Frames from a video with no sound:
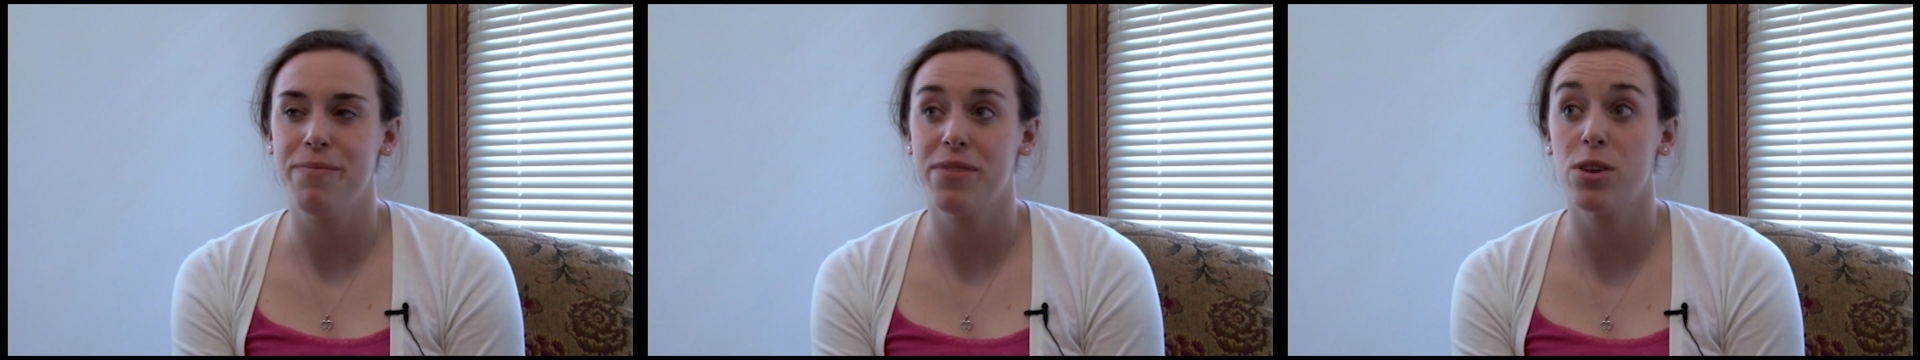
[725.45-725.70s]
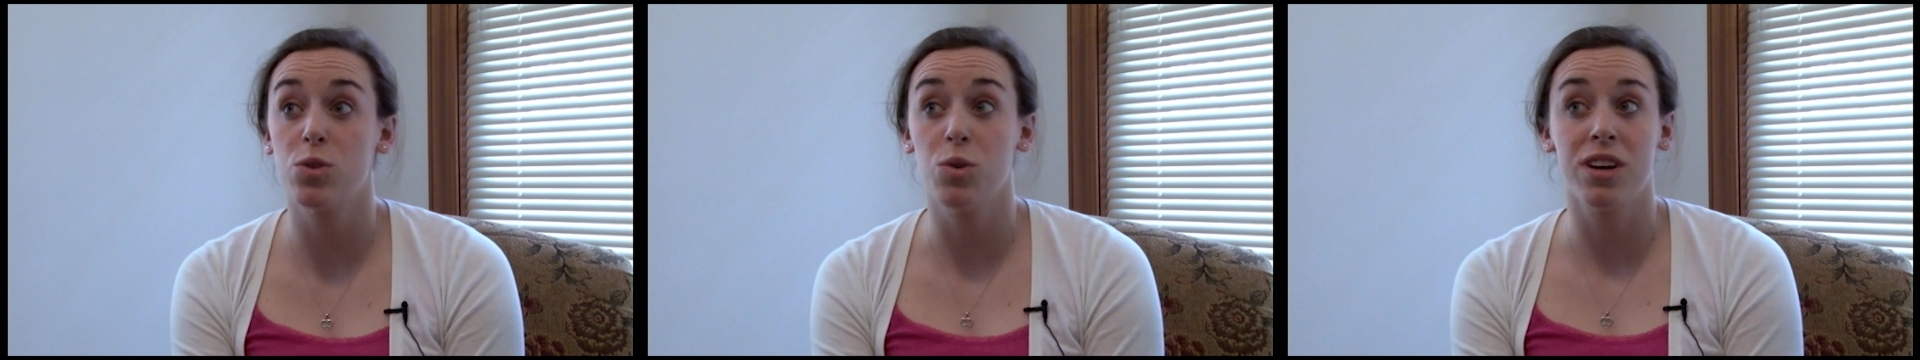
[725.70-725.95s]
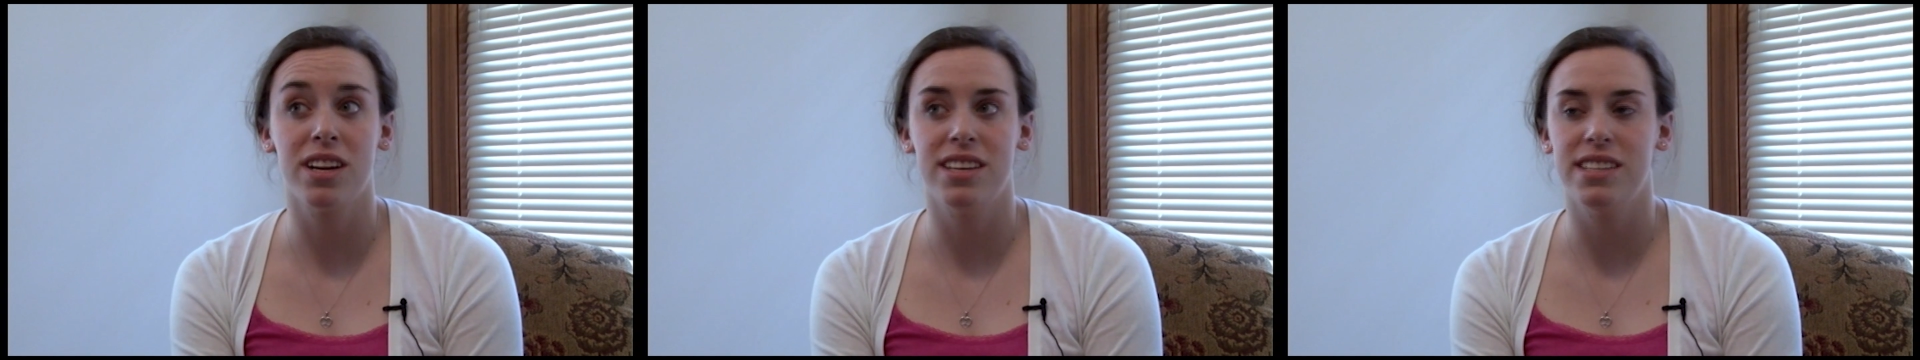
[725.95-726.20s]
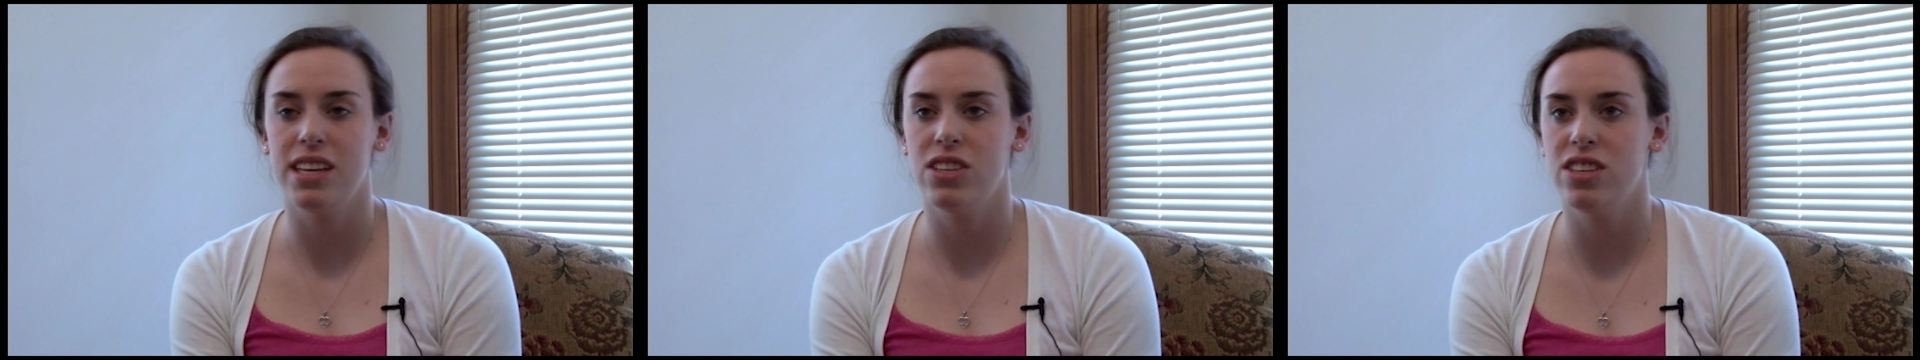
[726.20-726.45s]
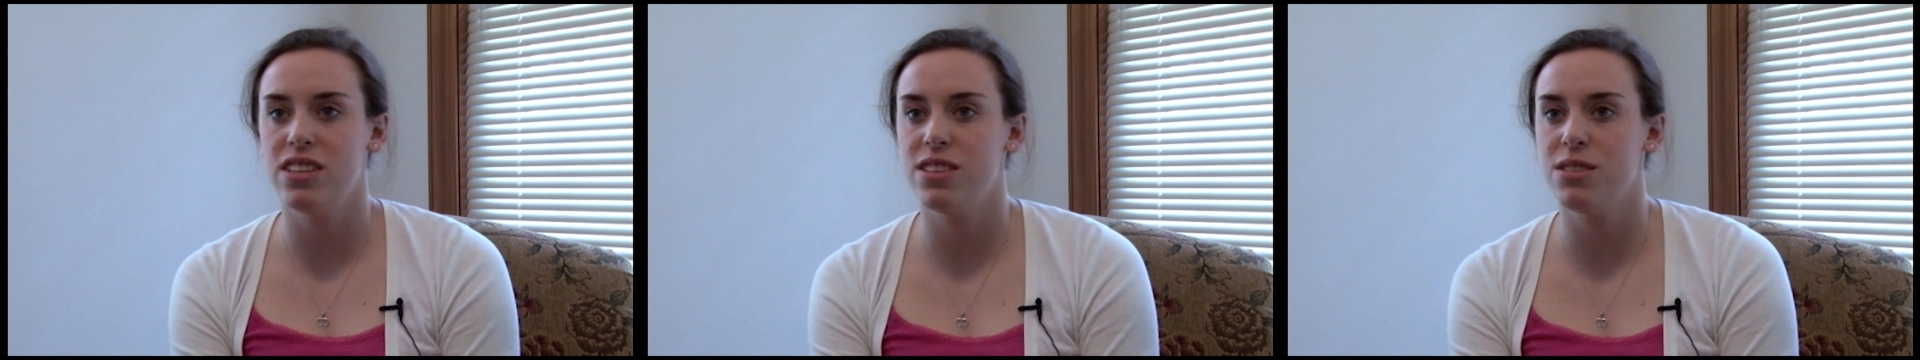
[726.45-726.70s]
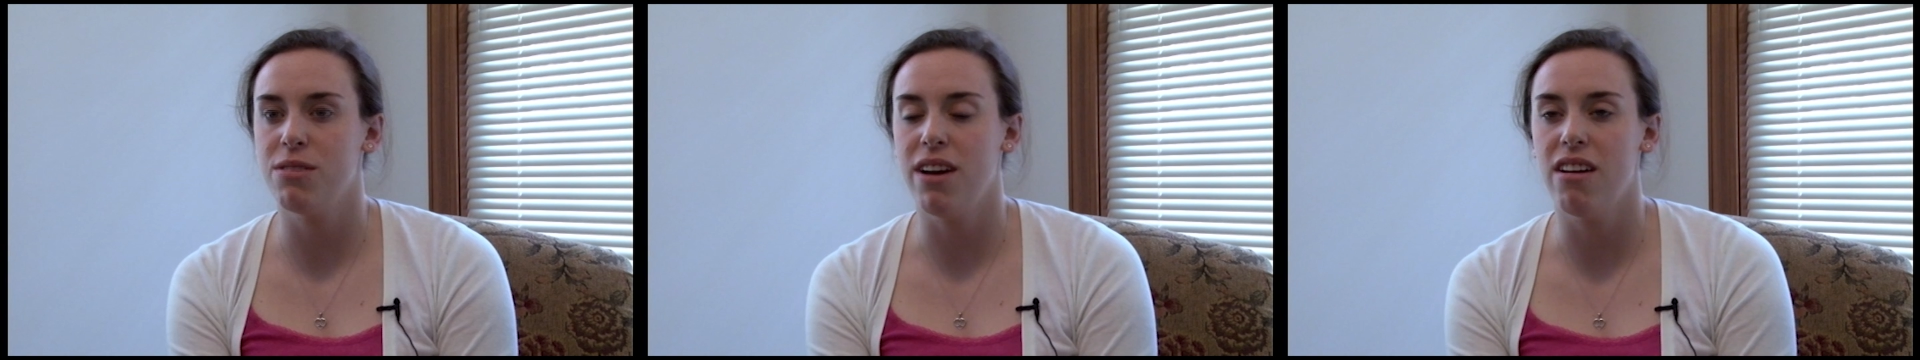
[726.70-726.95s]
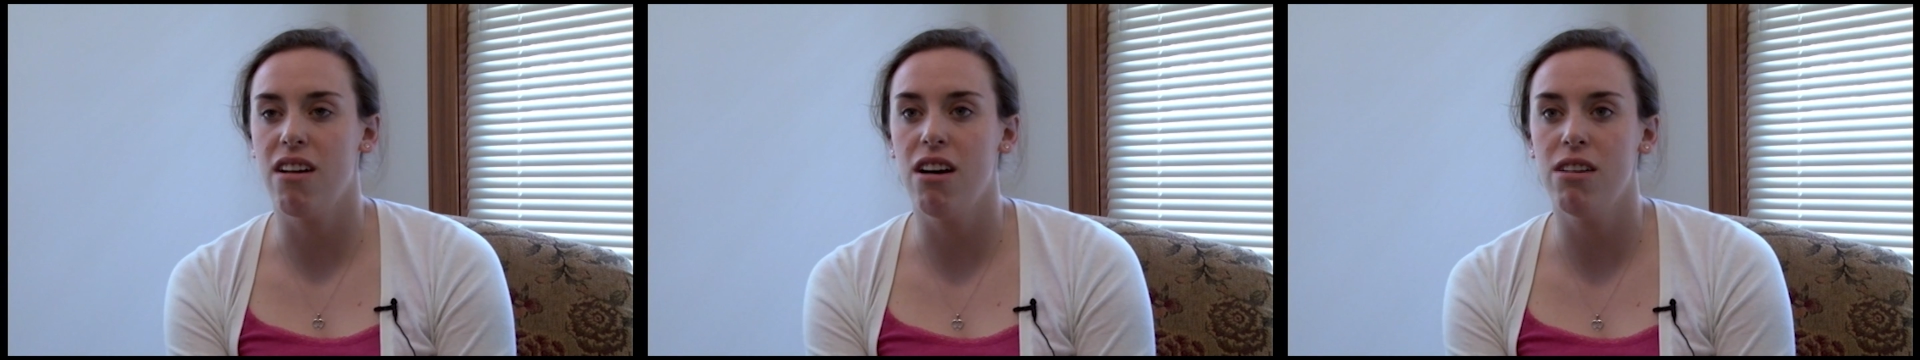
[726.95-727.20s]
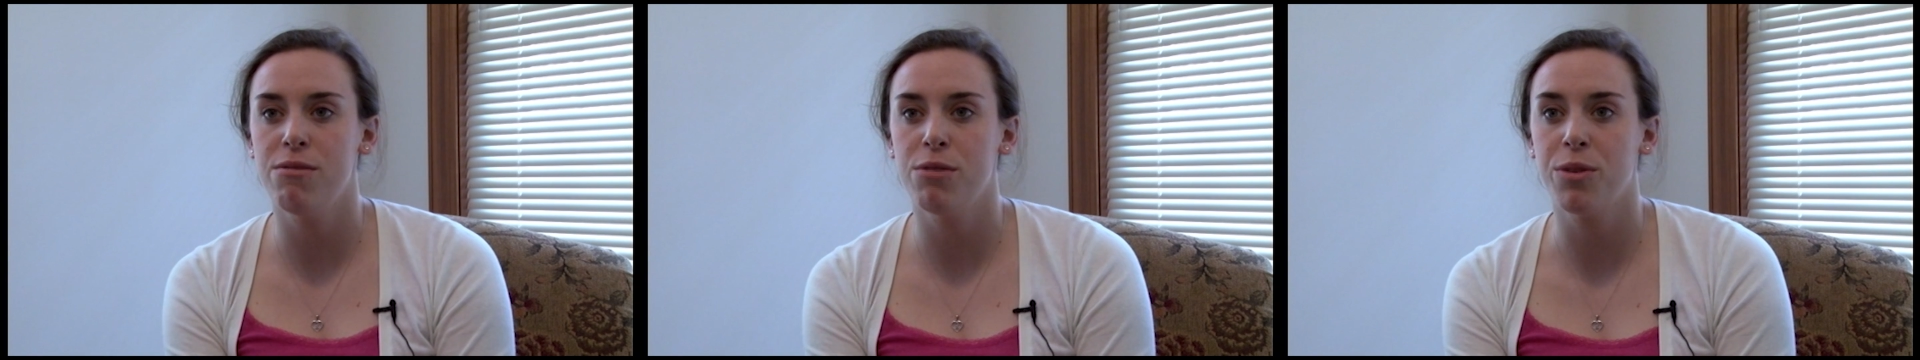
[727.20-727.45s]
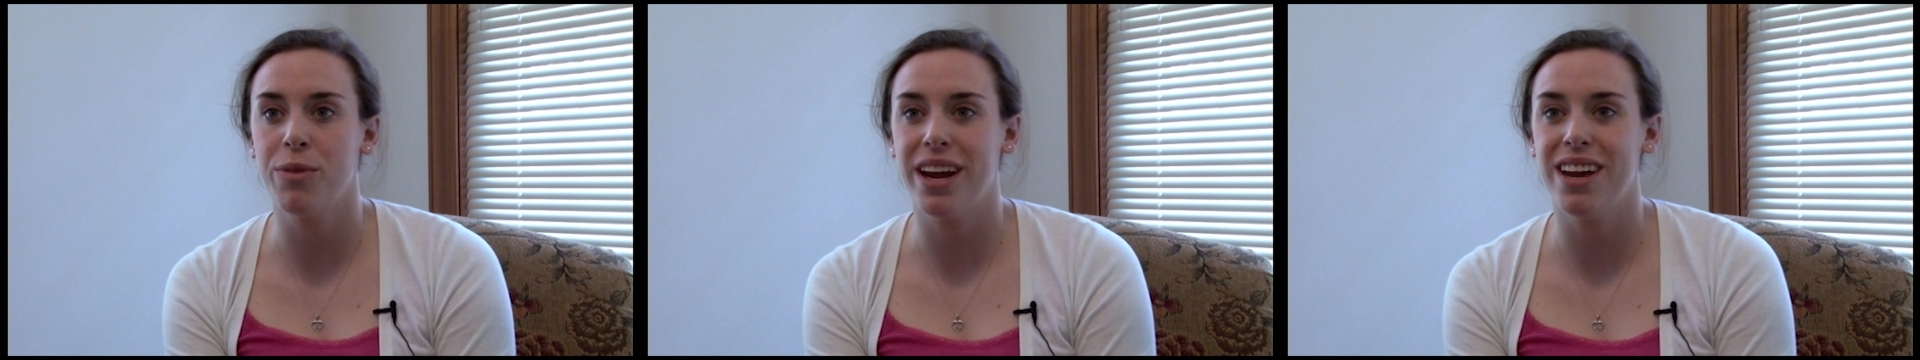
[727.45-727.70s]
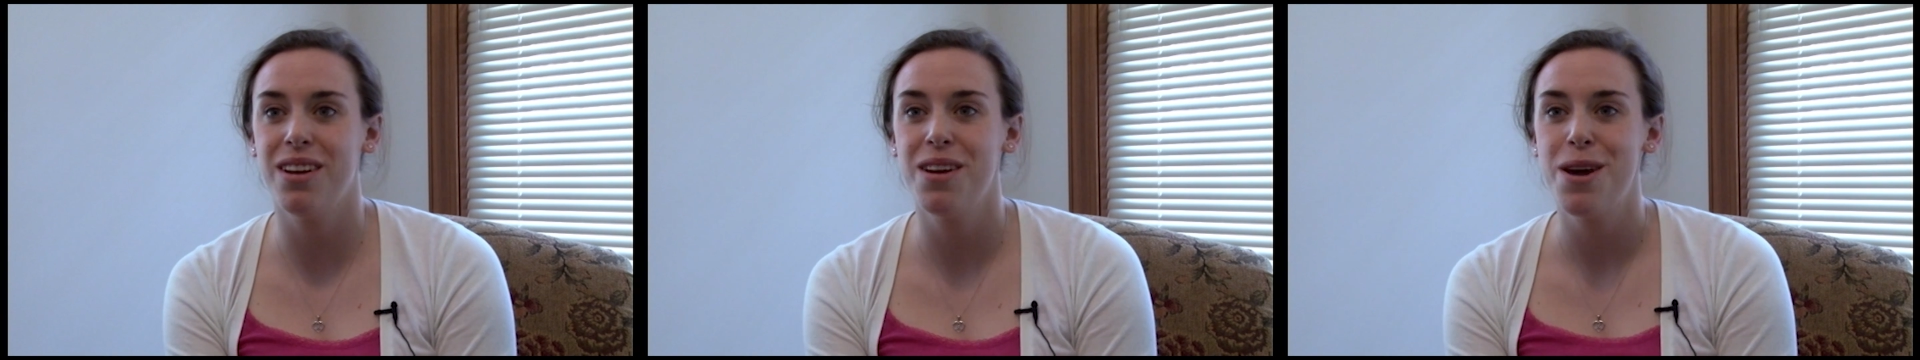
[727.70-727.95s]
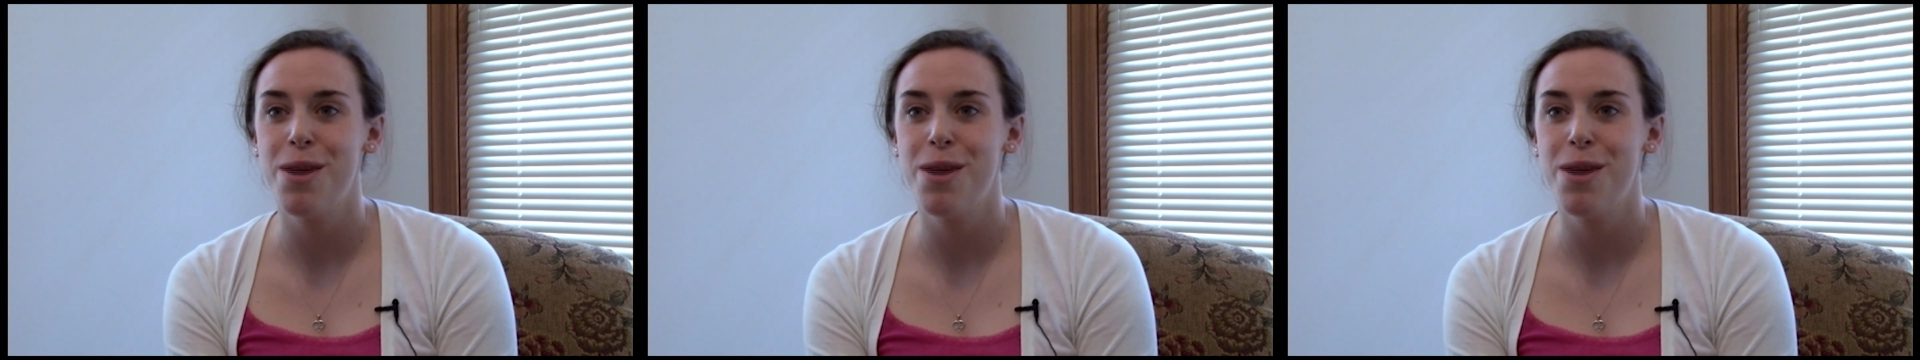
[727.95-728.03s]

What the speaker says: There's organizations throughout all of Fort Wayne,